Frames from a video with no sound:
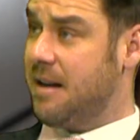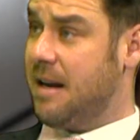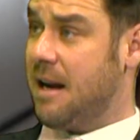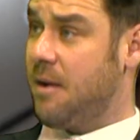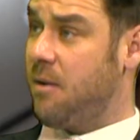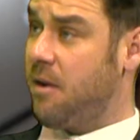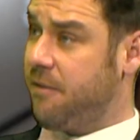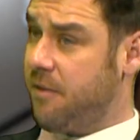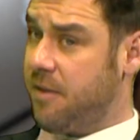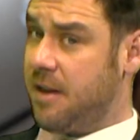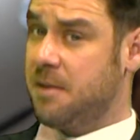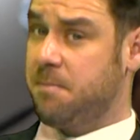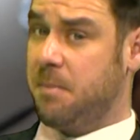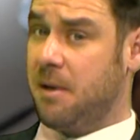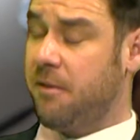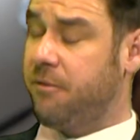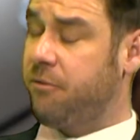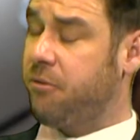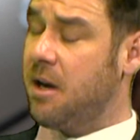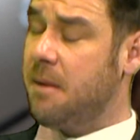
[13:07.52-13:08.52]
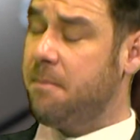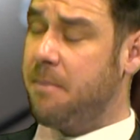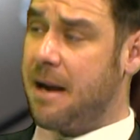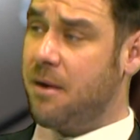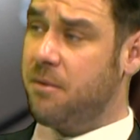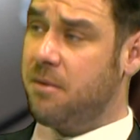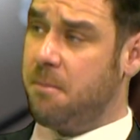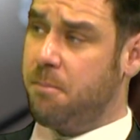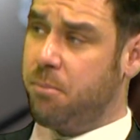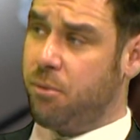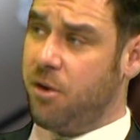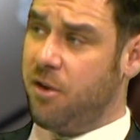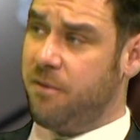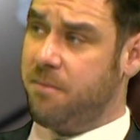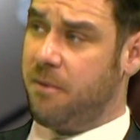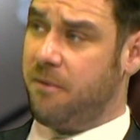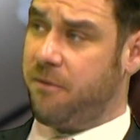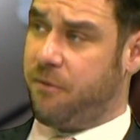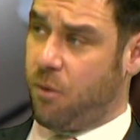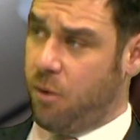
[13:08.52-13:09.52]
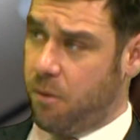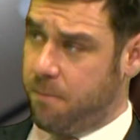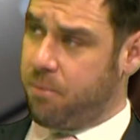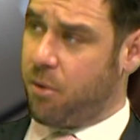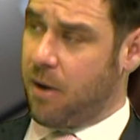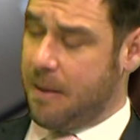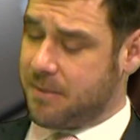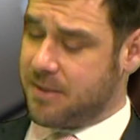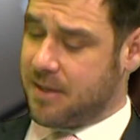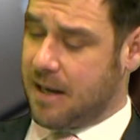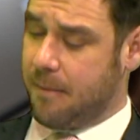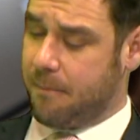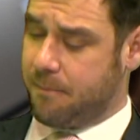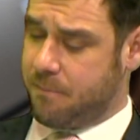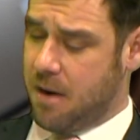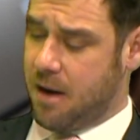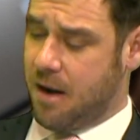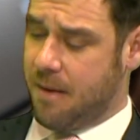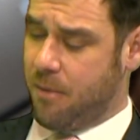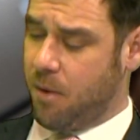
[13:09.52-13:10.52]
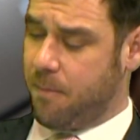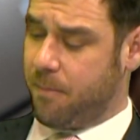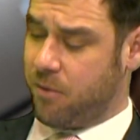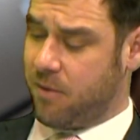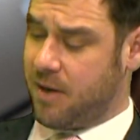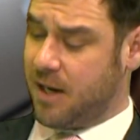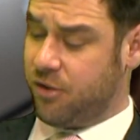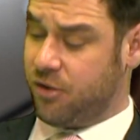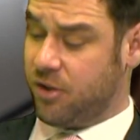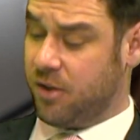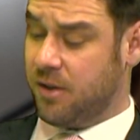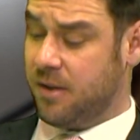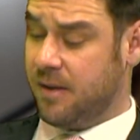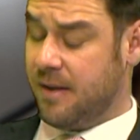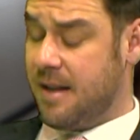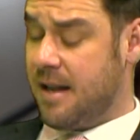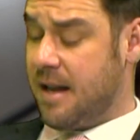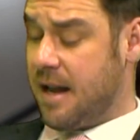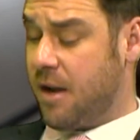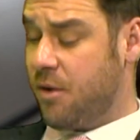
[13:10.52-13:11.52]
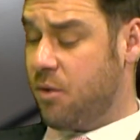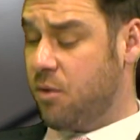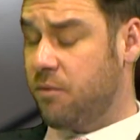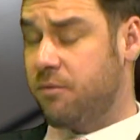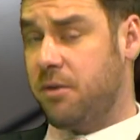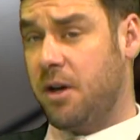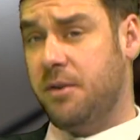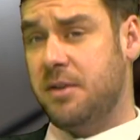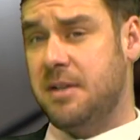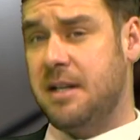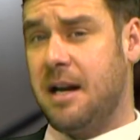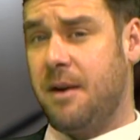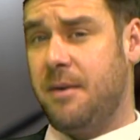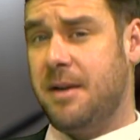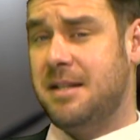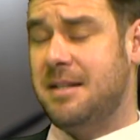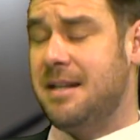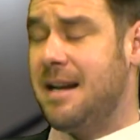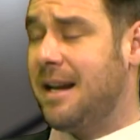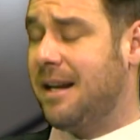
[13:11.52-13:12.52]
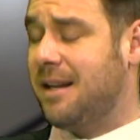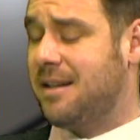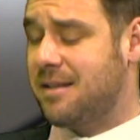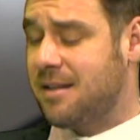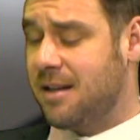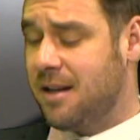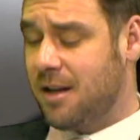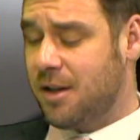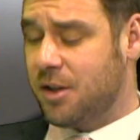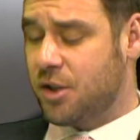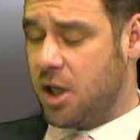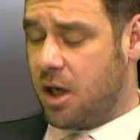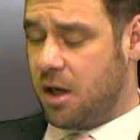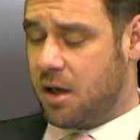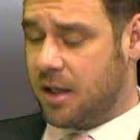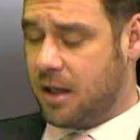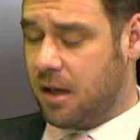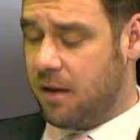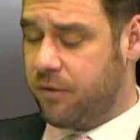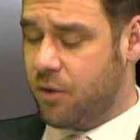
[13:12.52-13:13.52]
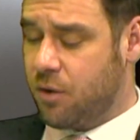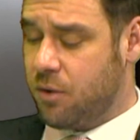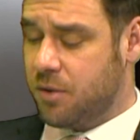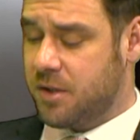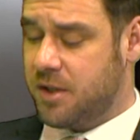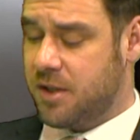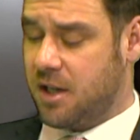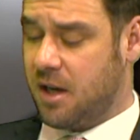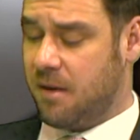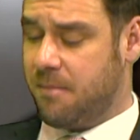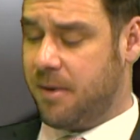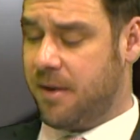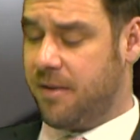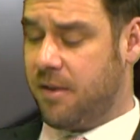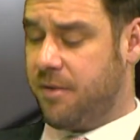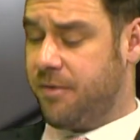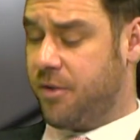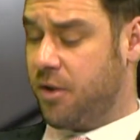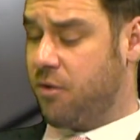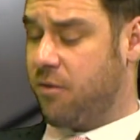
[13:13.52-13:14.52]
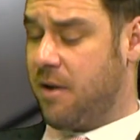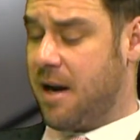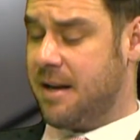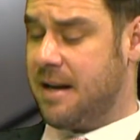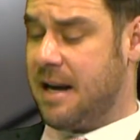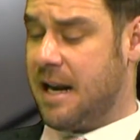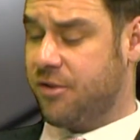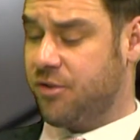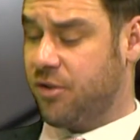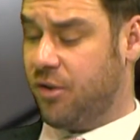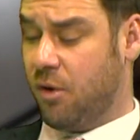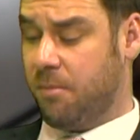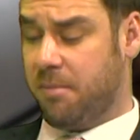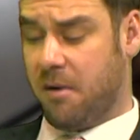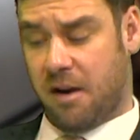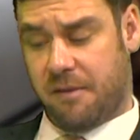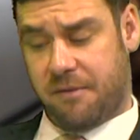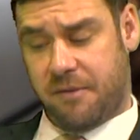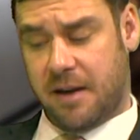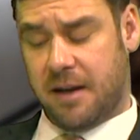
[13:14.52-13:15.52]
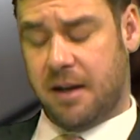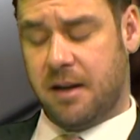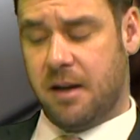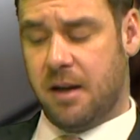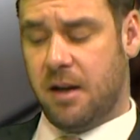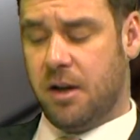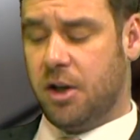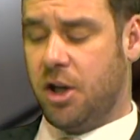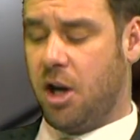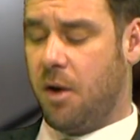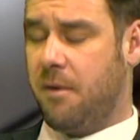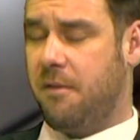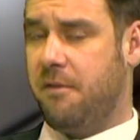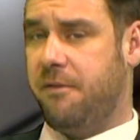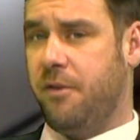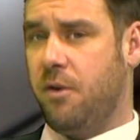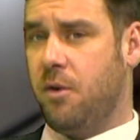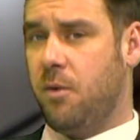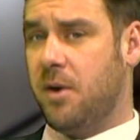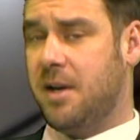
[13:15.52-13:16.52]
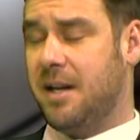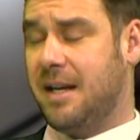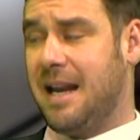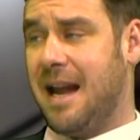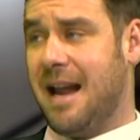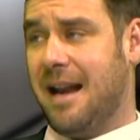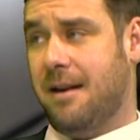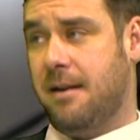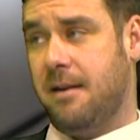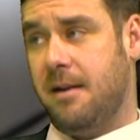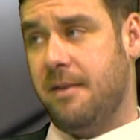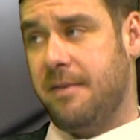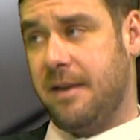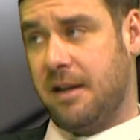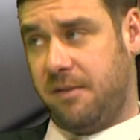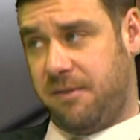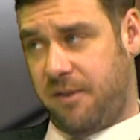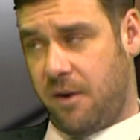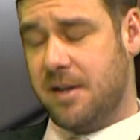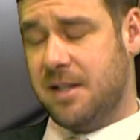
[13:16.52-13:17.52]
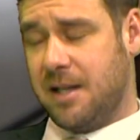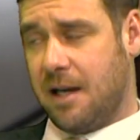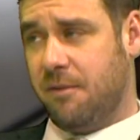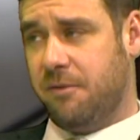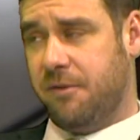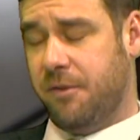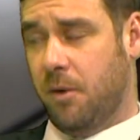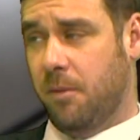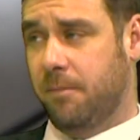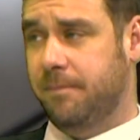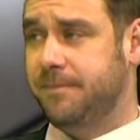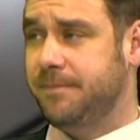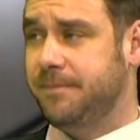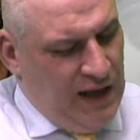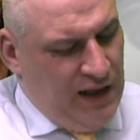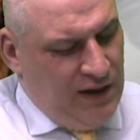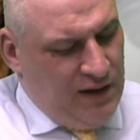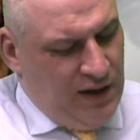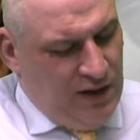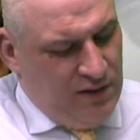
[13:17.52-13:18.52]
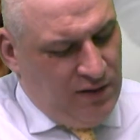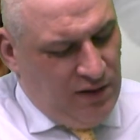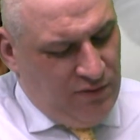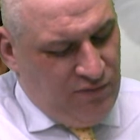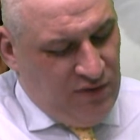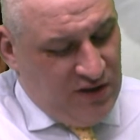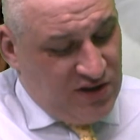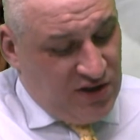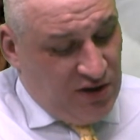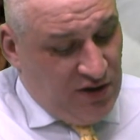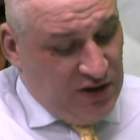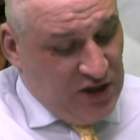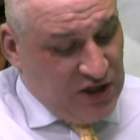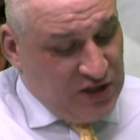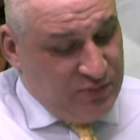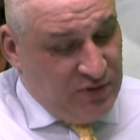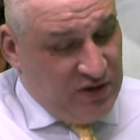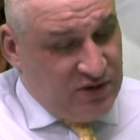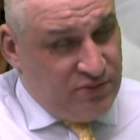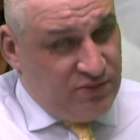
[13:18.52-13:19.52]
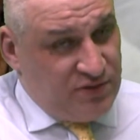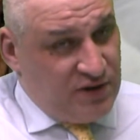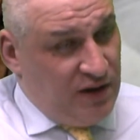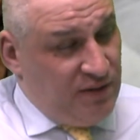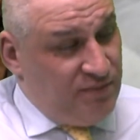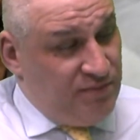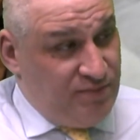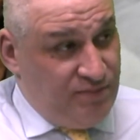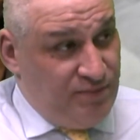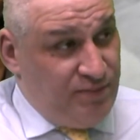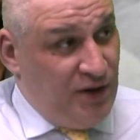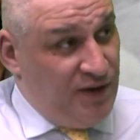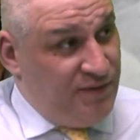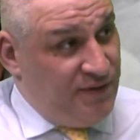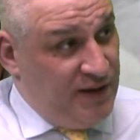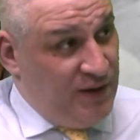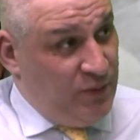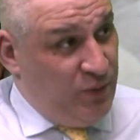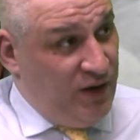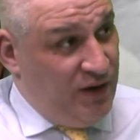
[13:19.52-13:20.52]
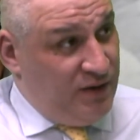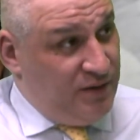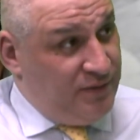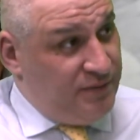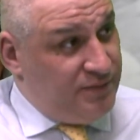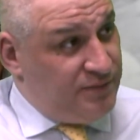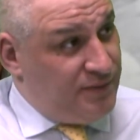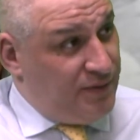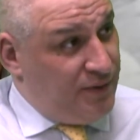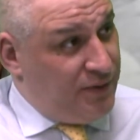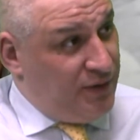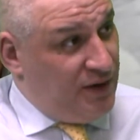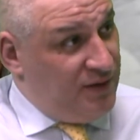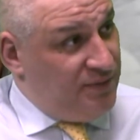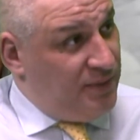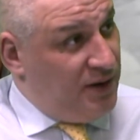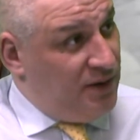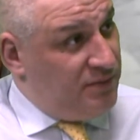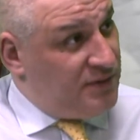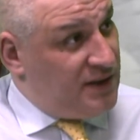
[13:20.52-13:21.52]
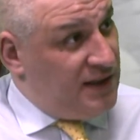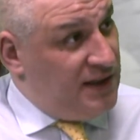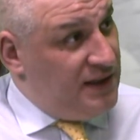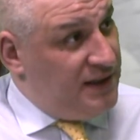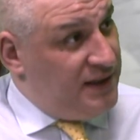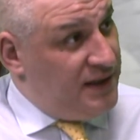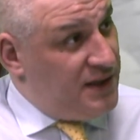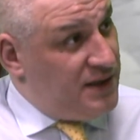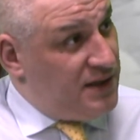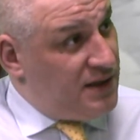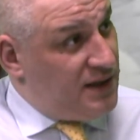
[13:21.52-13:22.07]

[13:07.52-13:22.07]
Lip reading: now. I think there's been a £3 improvement for perhaps that operation, and all roads now, his next target, of course, is going to be the Grand National. But I think going forward again, that's very sound form. And Rajadhani Express was going perfectly well. Three from home clearly